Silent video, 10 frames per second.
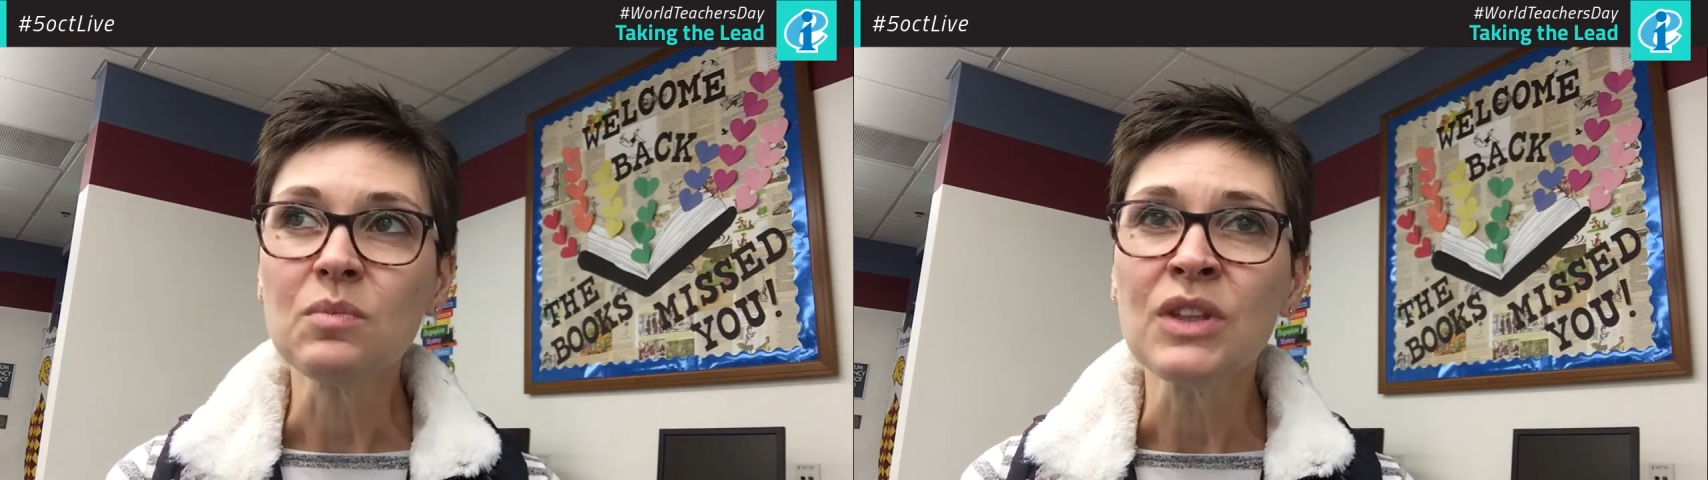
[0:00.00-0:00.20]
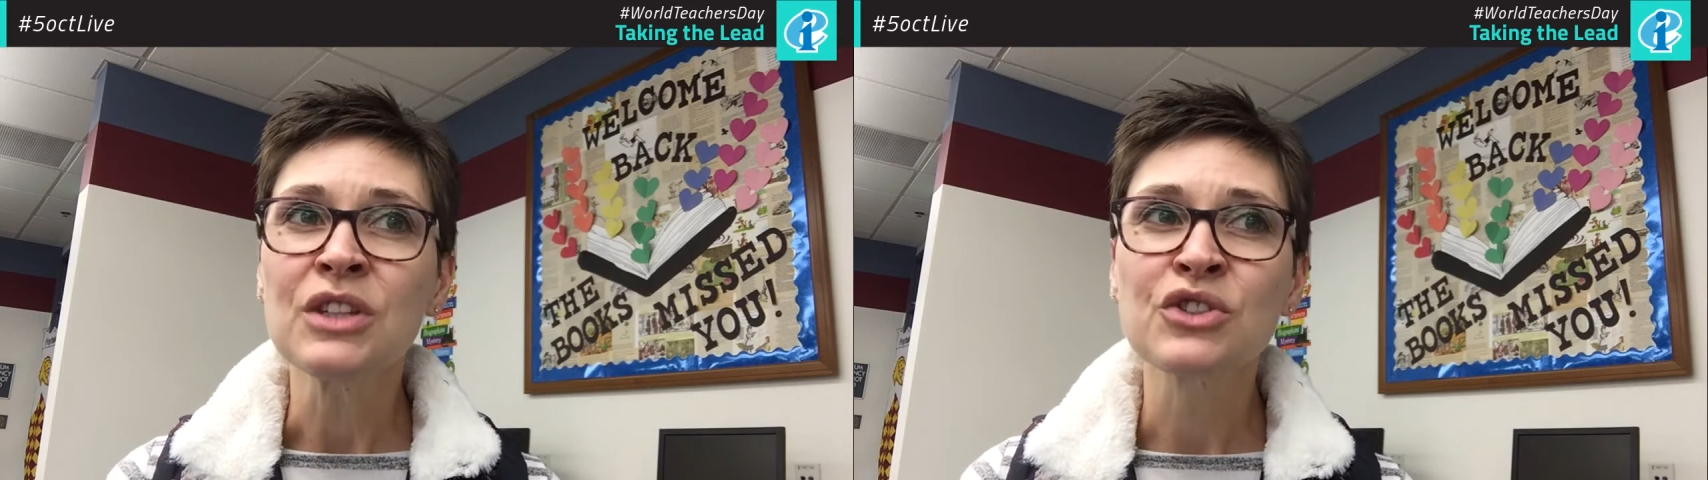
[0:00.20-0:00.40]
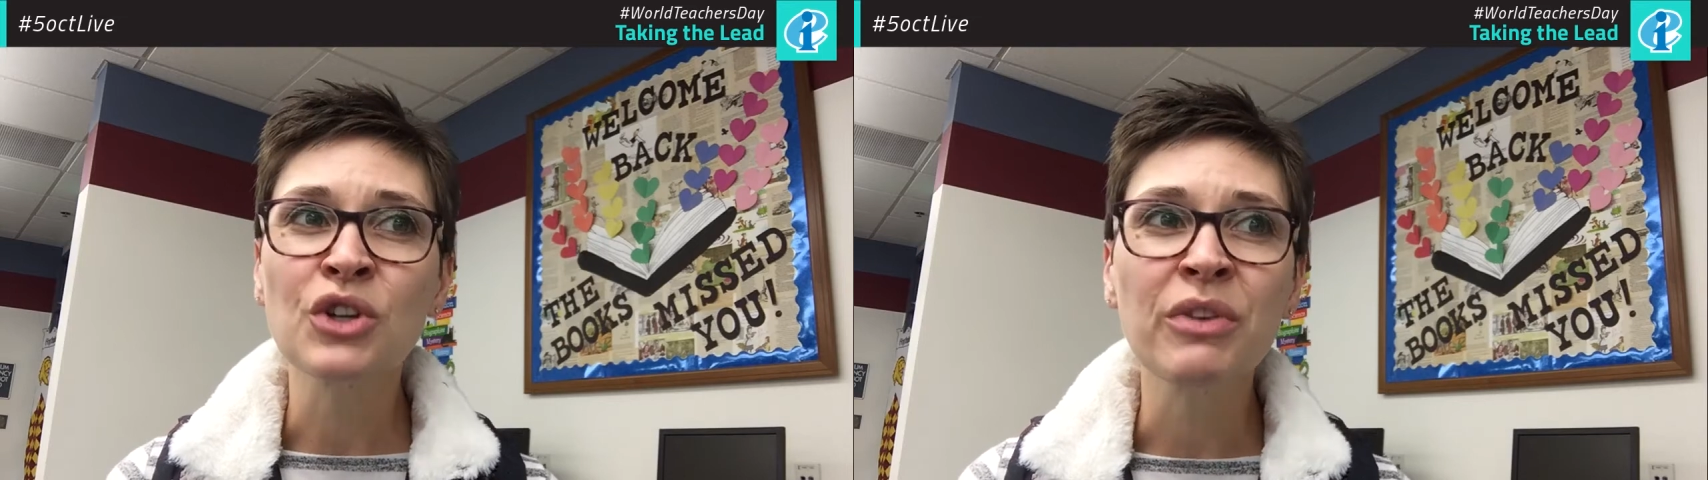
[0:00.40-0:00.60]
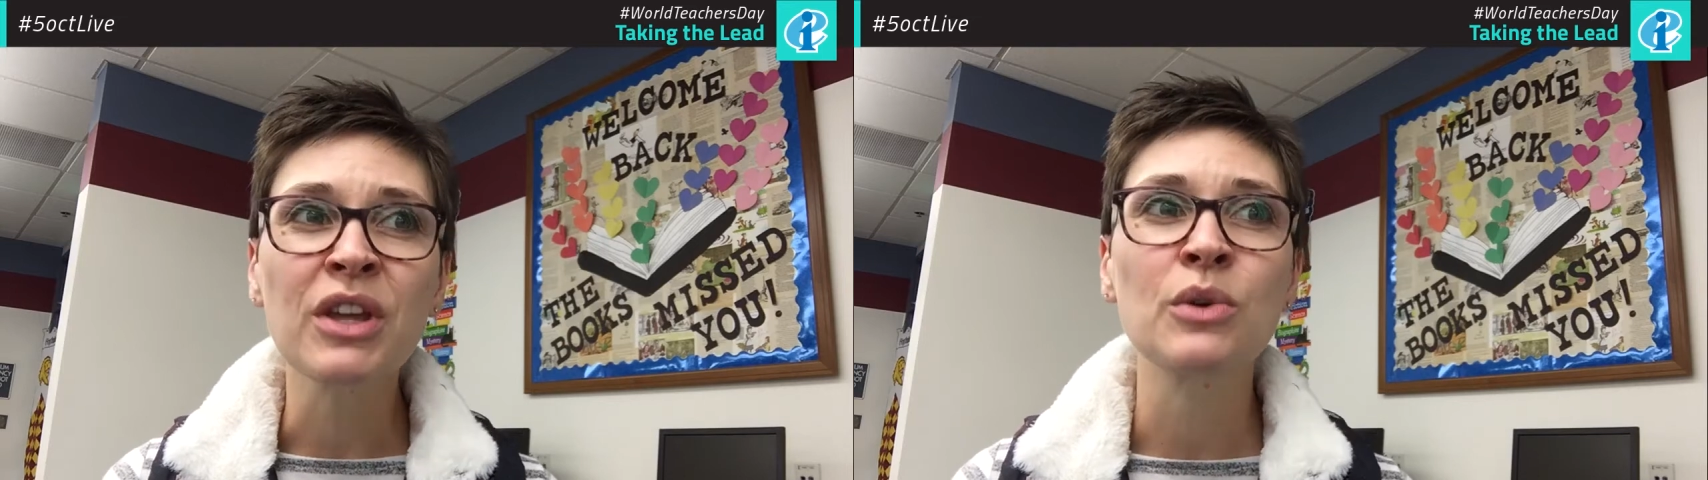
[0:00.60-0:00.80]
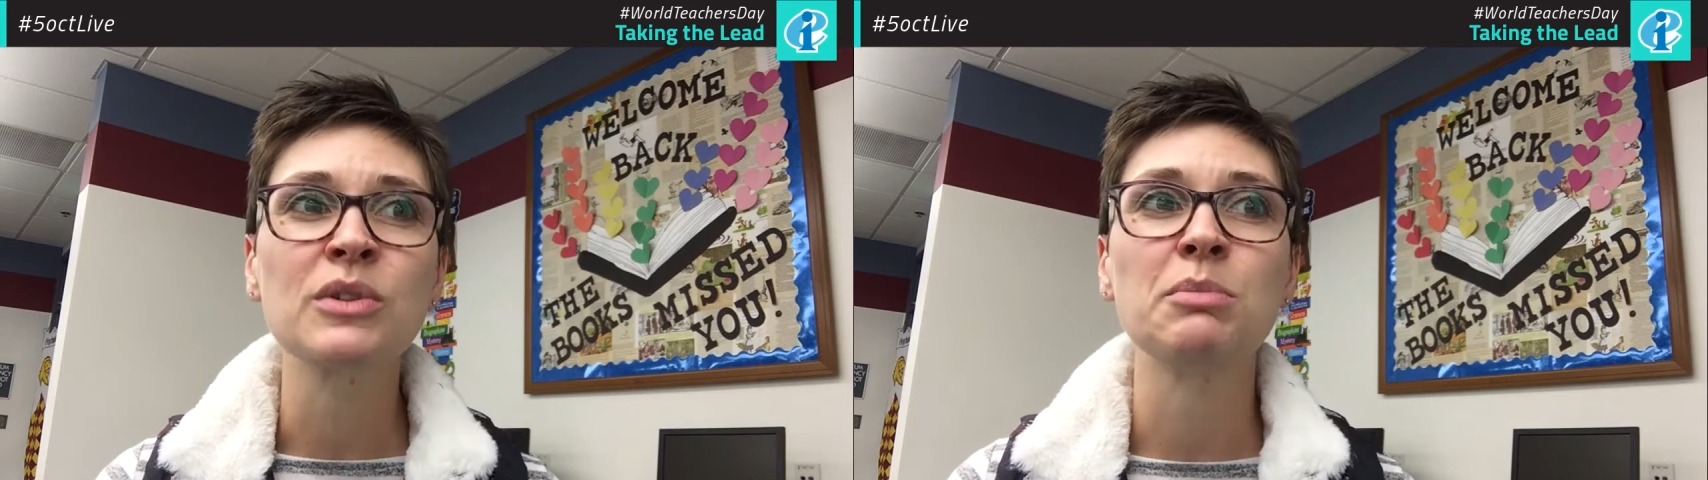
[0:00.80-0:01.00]
serving
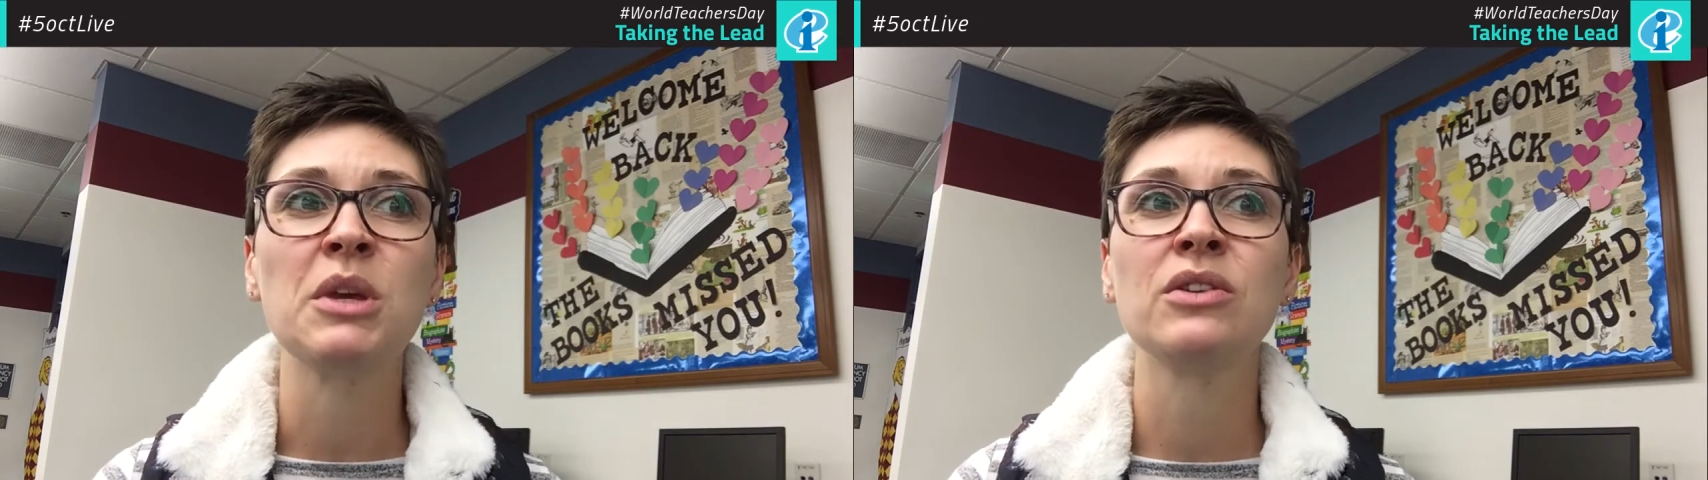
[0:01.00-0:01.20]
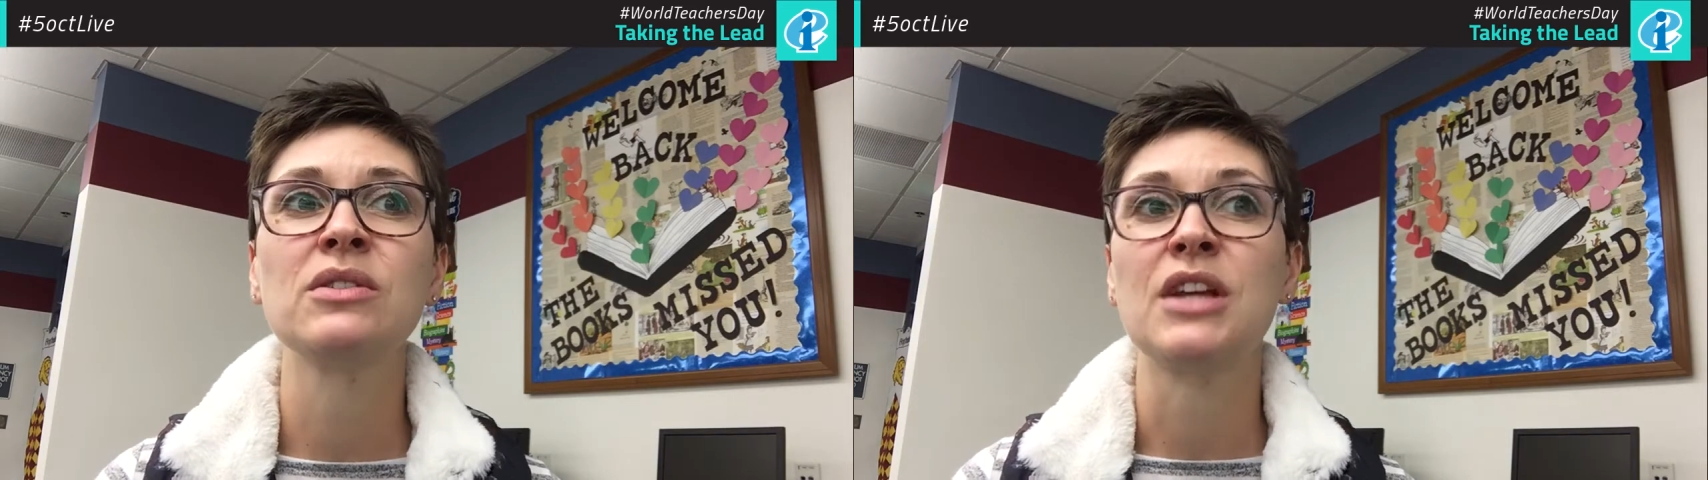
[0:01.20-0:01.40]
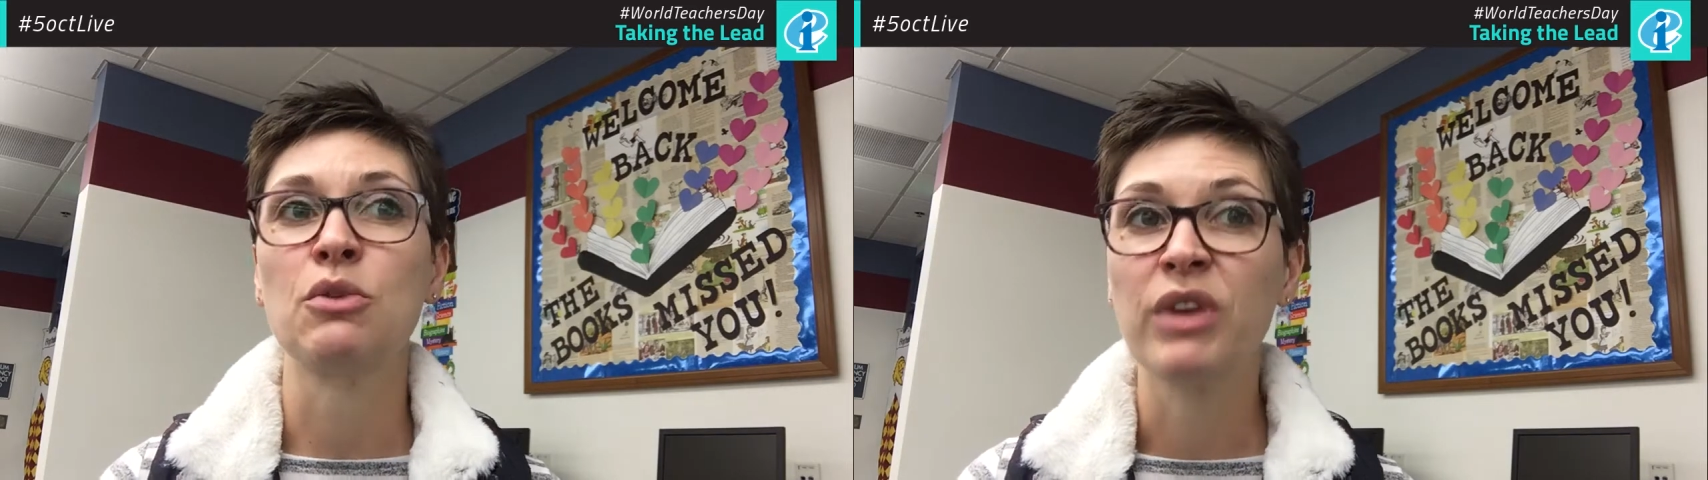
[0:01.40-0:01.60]
those meals and